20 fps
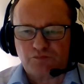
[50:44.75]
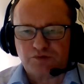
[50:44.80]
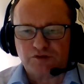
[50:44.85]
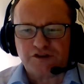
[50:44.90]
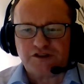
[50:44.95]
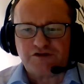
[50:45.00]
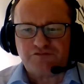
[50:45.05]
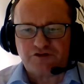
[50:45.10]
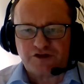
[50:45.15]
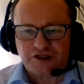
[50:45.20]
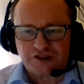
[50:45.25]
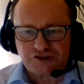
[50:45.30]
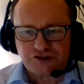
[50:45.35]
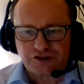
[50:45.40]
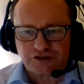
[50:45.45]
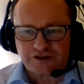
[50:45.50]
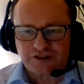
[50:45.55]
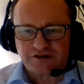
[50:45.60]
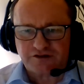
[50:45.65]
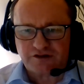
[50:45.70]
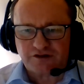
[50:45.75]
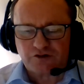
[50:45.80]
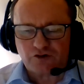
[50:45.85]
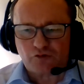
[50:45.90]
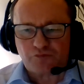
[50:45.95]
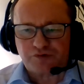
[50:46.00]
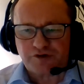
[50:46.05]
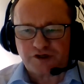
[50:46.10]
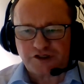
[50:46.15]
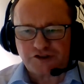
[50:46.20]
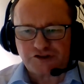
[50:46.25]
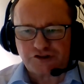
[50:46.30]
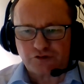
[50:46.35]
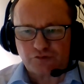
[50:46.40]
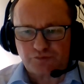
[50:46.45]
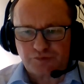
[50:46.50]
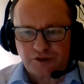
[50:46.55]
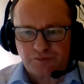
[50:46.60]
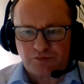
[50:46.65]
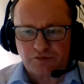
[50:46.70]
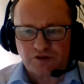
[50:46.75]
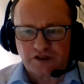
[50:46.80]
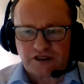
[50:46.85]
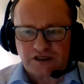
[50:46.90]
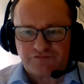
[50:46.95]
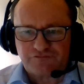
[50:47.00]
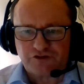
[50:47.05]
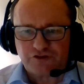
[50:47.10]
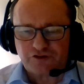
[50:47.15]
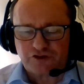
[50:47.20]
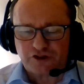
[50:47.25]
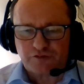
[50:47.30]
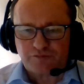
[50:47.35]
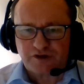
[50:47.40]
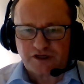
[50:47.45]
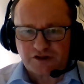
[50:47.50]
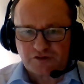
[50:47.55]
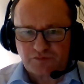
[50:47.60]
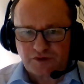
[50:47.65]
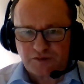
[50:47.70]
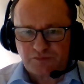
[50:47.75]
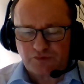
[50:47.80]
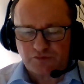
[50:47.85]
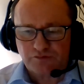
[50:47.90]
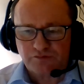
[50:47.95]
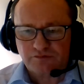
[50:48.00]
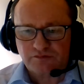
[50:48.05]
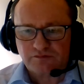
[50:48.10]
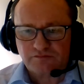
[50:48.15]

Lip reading: believe initially that the operational people are giving you their best people.